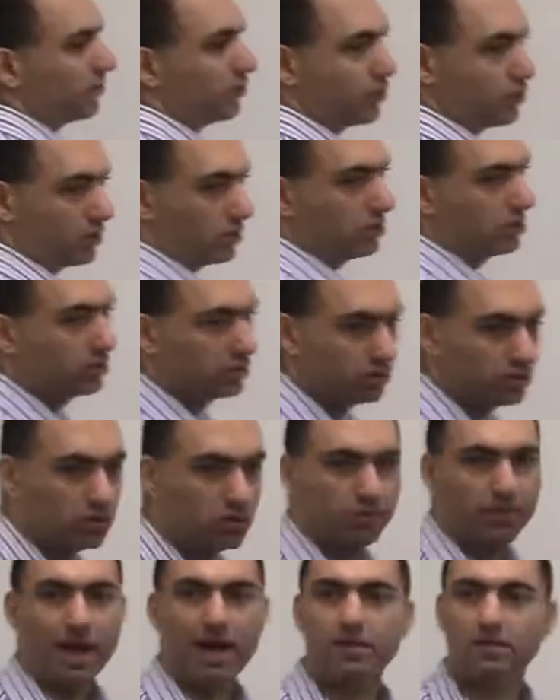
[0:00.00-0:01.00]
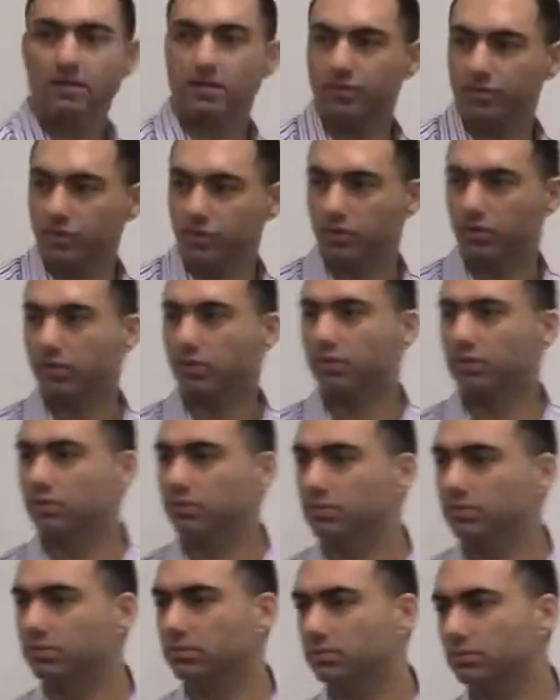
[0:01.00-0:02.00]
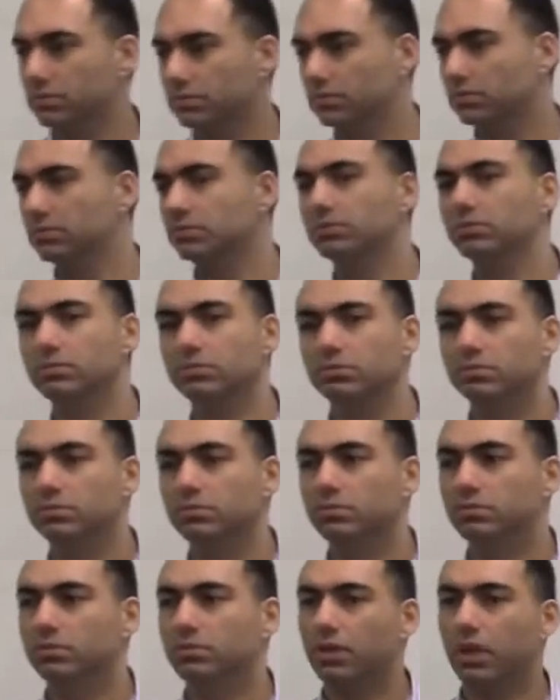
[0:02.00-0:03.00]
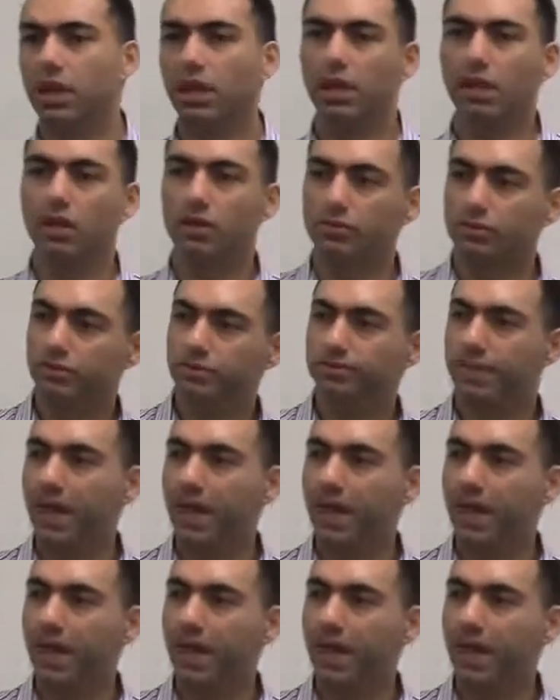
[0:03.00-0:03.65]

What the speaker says: of sugar. 2 pounds of sugar. Kilos,